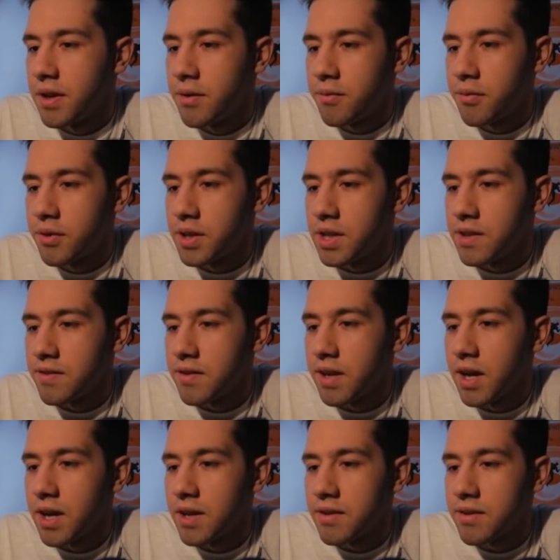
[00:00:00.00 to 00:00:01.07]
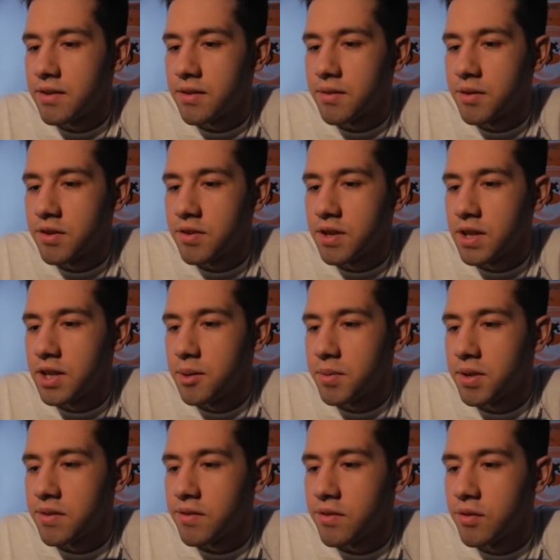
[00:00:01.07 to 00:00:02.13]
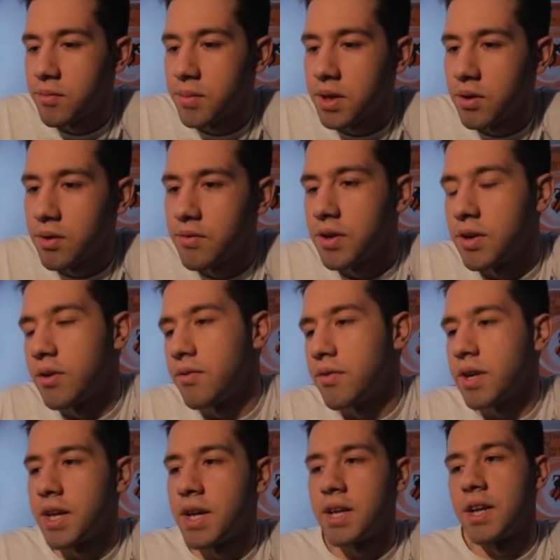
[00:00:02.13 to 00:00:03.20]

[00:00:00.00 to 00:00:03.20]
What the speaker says: for these guys. We're just going to keep consuming over and over again.